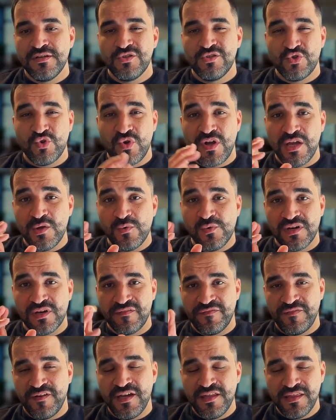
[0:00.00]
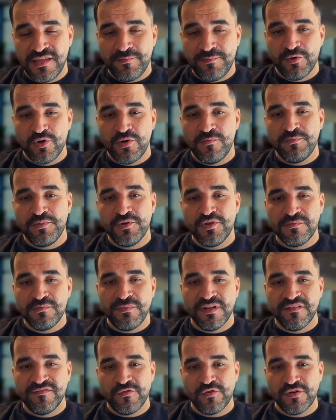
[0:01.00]
So I will refine the prompt,
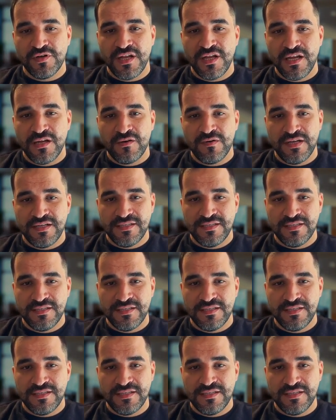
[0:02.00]
but for now,